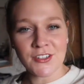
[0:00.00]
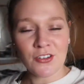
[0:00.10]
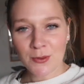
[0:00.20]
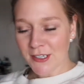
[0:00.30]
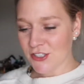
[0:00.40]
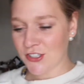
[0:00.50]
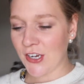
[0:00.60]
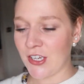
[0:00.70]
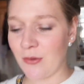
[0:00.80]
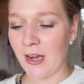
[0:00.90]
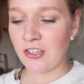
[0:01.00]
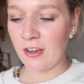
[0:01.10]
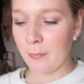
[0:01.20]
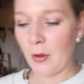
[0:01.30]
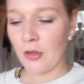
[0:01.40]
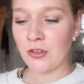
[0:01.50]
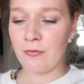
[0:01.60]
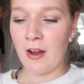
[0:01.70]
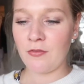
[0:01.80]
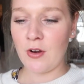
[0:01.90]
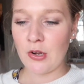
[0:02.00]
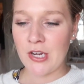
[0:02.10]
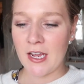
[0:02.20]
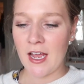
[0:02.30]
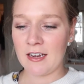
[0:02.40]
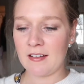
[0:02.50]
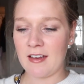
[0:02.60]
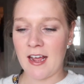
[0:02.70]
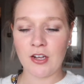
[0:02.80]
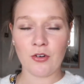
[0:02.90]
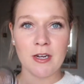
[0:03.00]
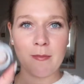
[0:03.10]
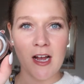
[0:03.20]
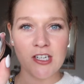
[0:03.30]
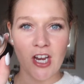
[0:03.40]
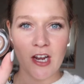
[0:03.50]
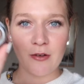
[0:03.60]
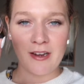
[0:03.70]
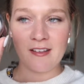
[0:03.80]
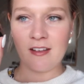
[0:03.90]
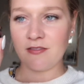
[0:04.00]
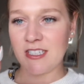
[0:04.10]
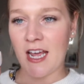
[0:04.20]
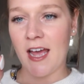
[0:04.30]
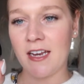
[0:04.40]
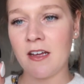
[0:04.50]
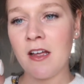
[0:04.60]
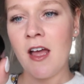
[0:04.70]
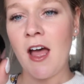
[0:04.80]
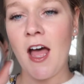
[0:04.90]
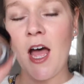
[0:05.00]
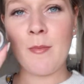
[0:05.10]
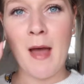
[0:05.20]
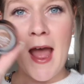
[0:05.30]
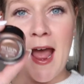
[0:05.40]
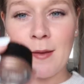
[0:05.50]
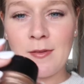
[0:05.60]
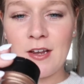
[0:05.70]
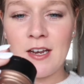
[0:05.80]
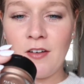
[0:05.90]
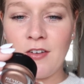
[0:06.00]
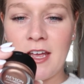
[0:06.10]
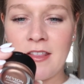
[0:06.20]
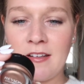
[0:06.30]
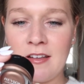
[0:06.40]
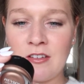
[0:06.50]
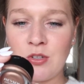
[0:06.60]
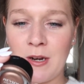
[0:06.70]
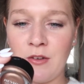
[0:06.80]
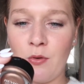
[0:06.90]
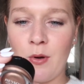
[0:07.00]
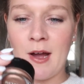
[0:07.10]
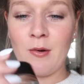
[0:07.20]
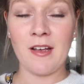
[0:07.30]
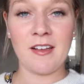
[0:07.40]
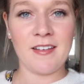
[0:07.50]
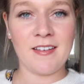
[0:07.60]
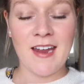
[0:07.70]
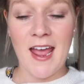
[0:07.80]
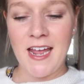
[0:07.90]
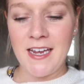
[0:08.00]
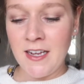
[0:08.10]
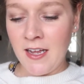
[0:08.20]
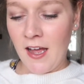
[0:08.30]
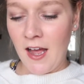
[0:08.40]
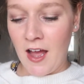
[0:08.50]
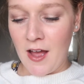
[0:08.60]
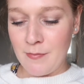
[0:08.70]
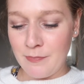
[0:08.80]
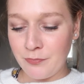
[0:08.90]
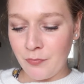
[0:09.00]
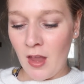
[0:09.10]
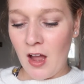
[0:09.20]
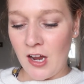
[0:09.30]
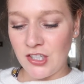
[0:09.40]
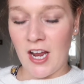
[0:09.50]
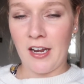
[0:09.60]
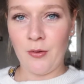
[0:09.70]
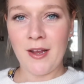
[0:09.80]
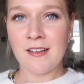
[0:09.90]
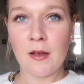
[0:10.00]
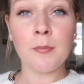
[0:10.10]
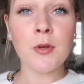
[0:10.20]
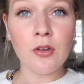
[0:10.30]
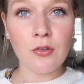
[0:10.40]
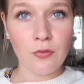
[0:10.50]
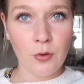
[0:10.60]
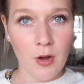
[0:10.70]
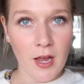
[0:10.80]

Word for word: I just wanted to show you, I just put on the Revlon Colour Stay Cream Eyeshadow in seven ten. Um, absolutely love it, and this is a twenty-four hour stay um, eyeshadow. It's beautiful.